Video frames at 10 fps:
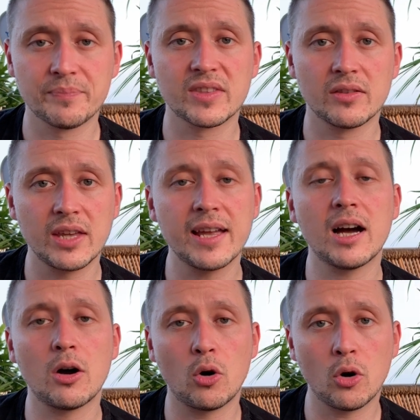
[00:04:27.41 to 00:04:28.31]
They
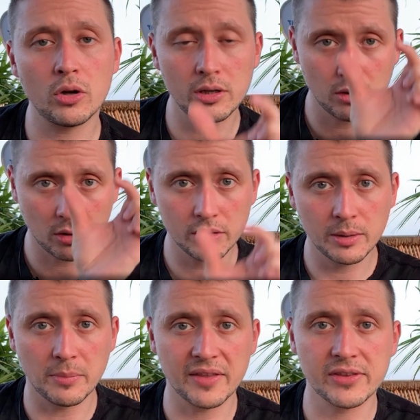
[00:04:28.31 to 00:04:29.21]
are all the
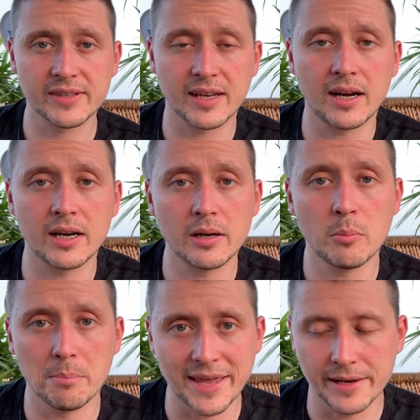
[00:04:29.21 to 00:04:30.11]
months are
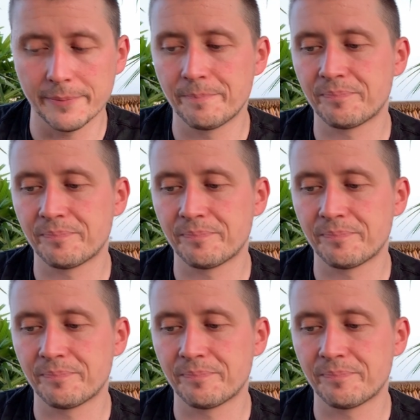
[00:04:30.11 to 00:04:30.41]
male.